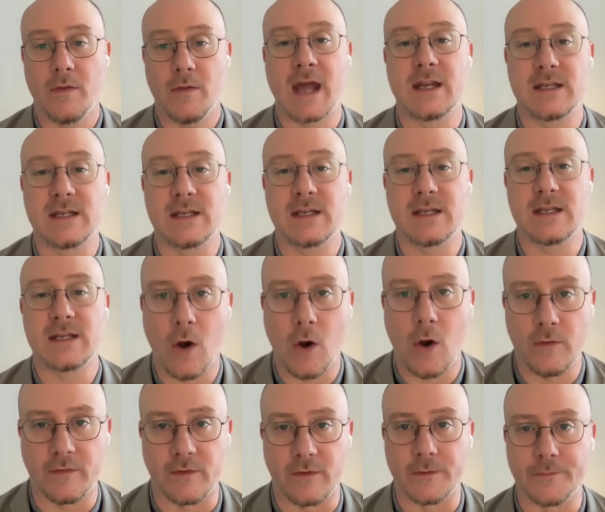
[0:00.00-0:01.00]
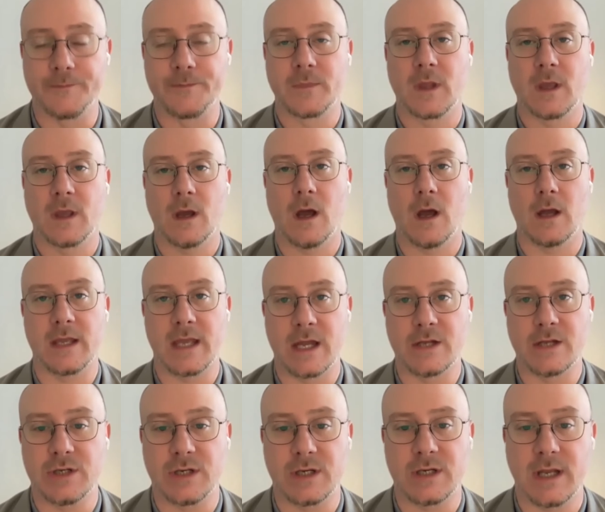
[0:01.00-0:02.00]
that is now over.
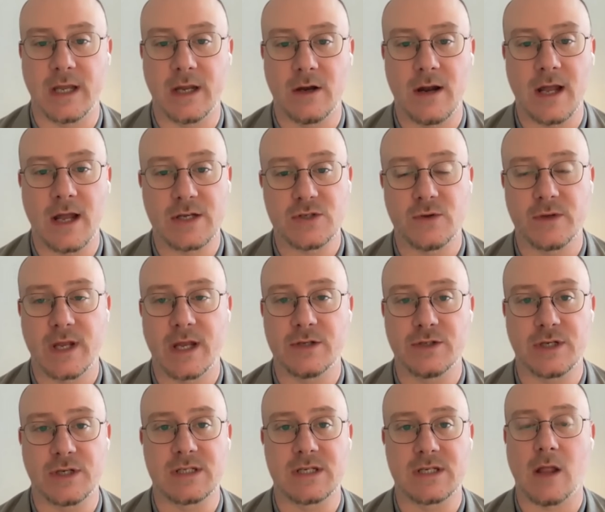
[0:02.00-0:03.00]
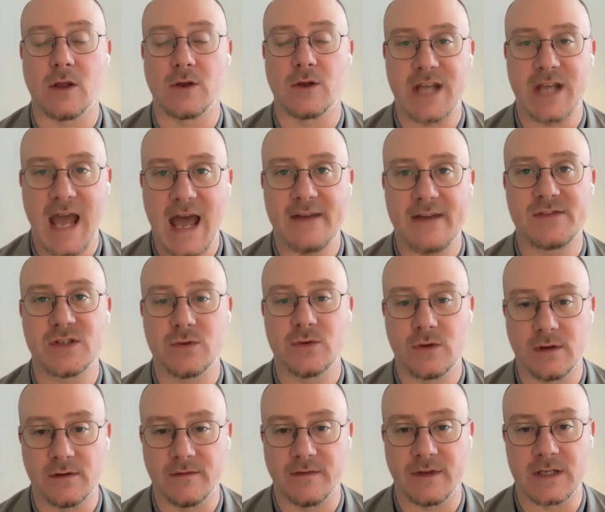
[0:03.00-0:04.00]
International Yenching scholars have
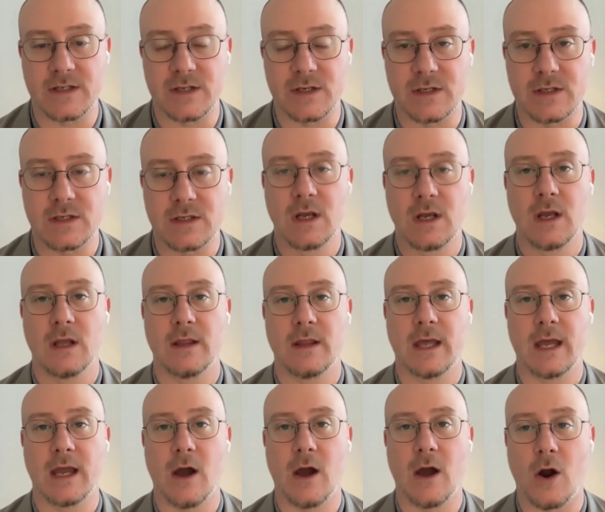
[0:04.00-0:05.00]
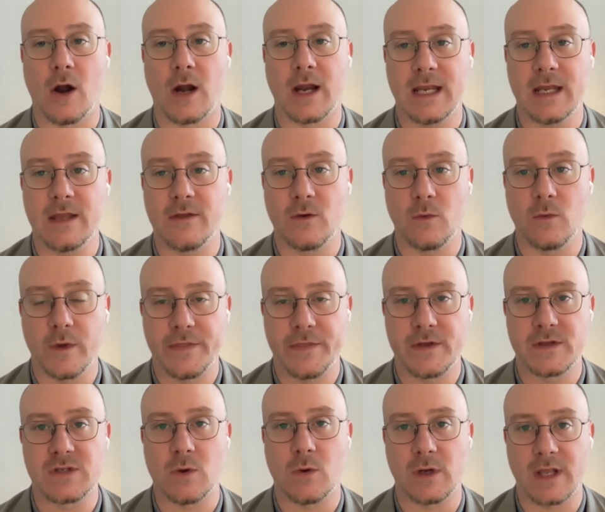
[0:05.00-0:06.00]
student visas. They are either
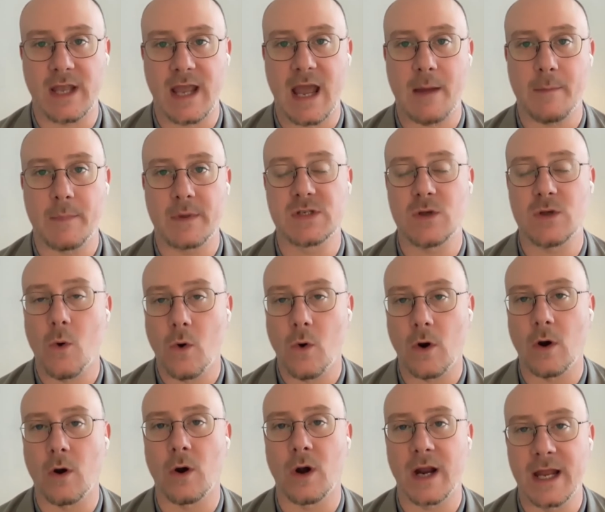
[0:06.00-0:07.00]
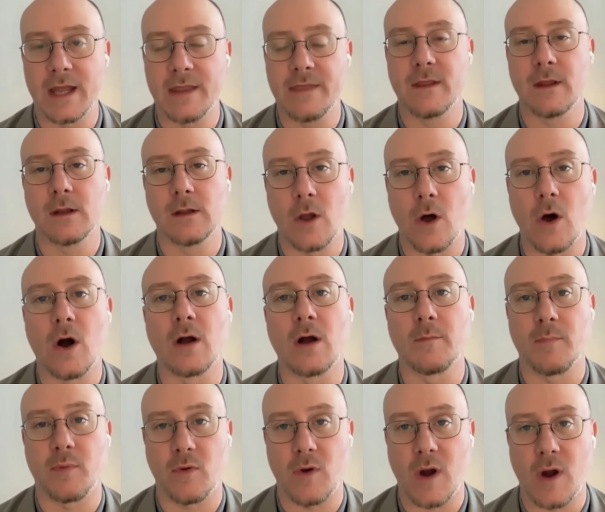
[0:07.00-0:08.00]
with us on campus or in the
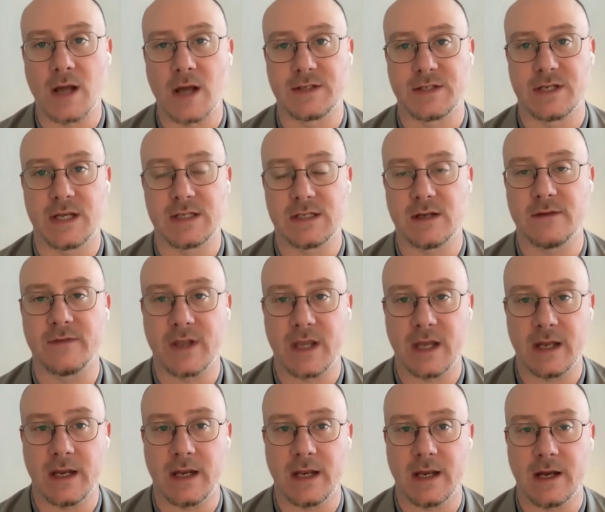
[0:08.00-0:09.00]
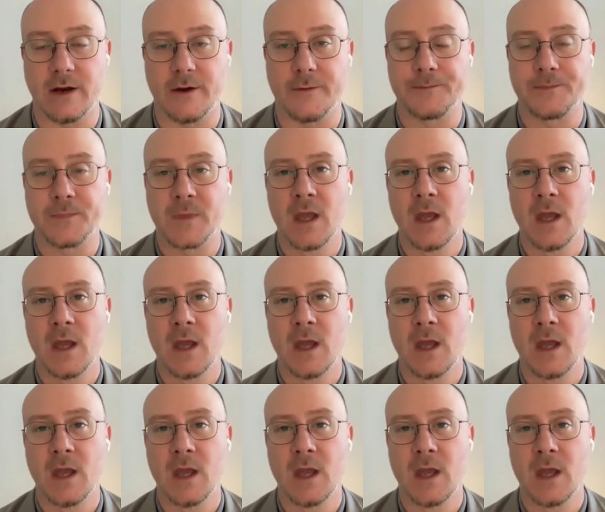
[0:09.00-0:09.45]
long process of getting here.